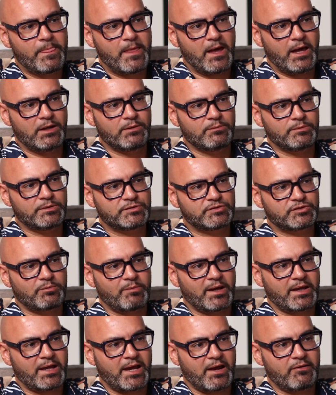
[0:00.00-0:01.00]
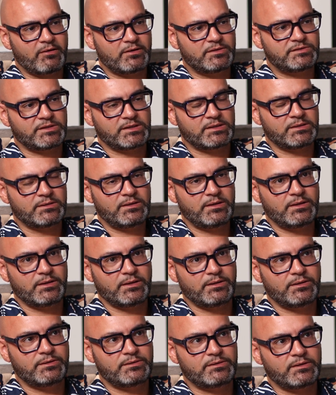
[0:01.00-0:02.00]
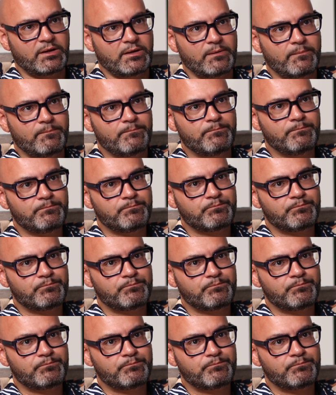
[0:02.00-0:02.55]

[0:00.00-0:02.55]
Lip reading: elements to my character. And I